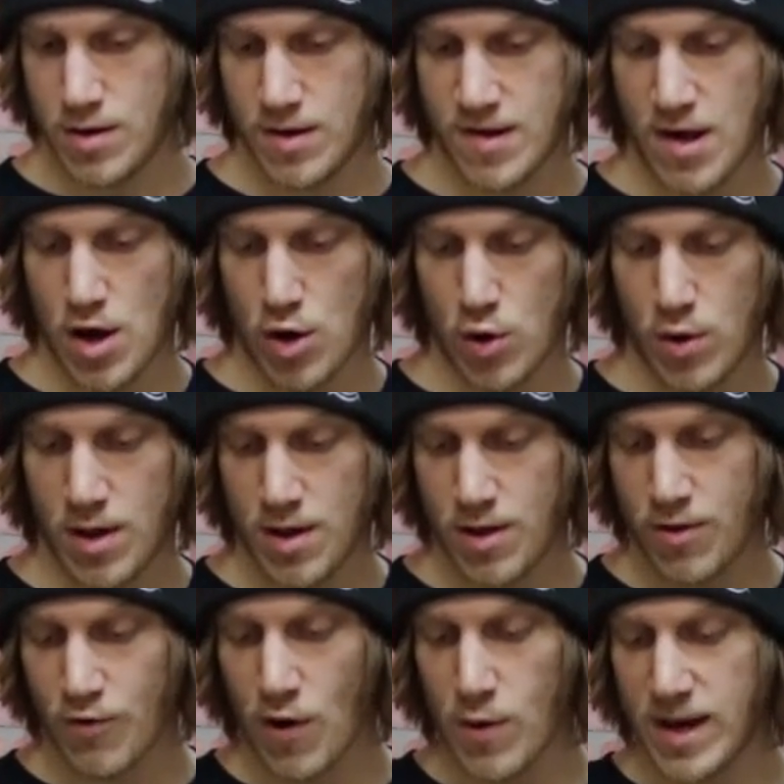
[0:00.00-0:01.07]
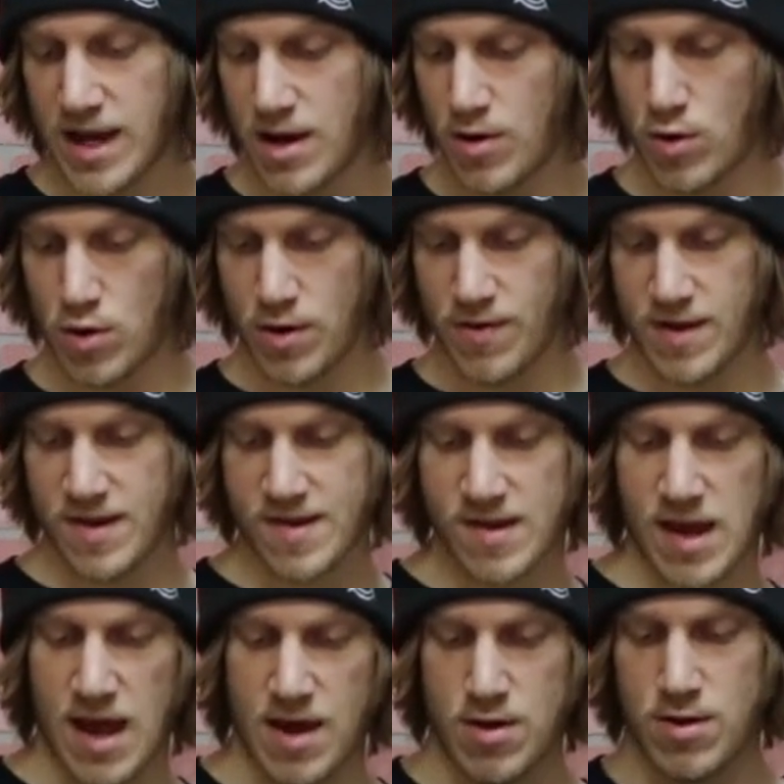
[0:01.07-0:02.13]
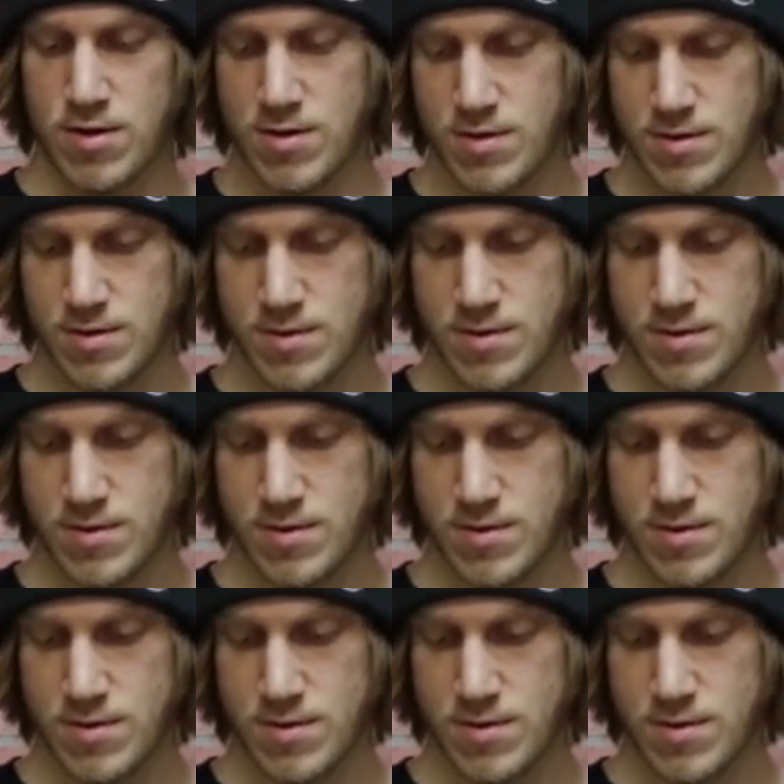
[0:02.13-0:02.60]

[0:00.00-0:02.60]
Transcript: so throwing it on the scale,